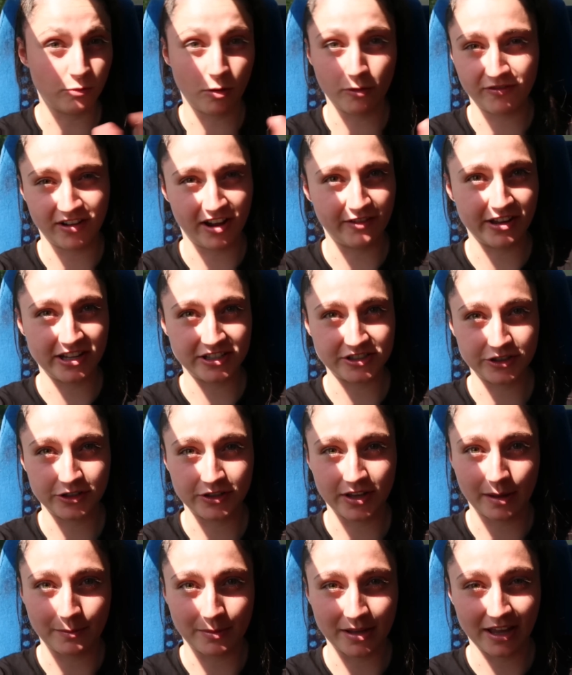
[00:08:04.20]
if 158s do
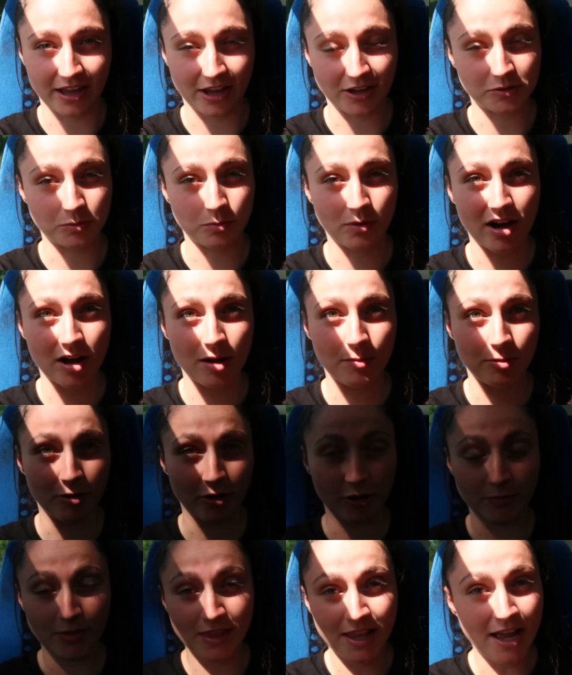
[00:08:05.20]
that bit as well,
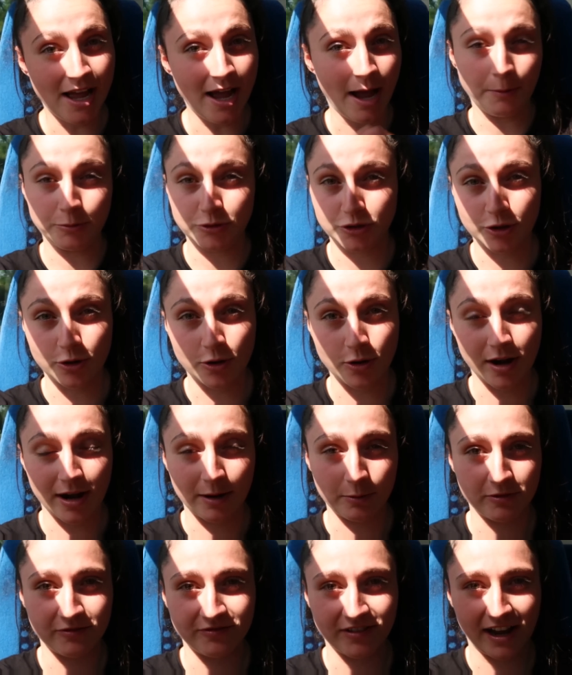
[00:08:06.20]
but I'm sure I
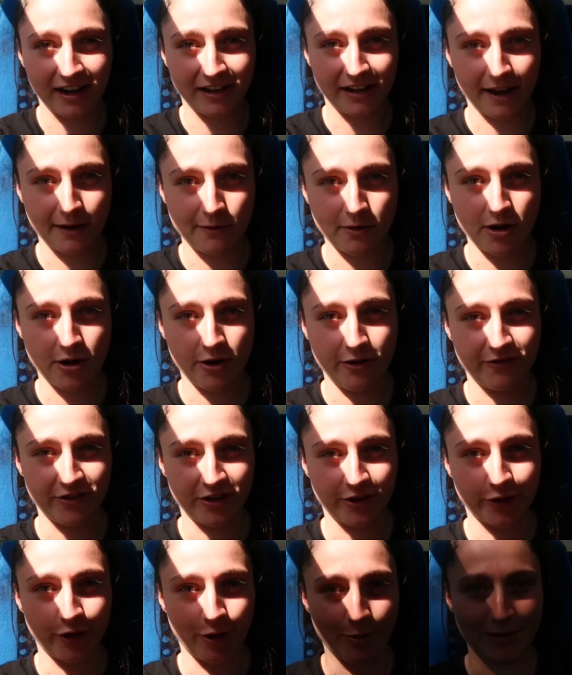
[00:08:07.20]
will find out over
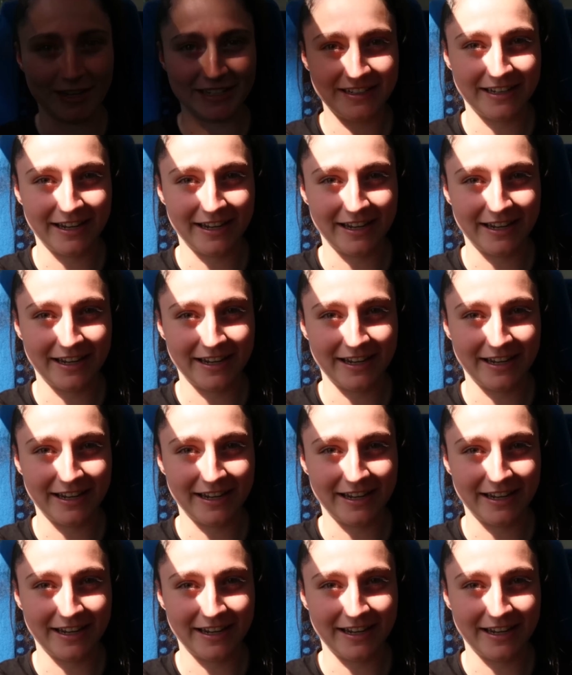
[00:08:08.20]
the coming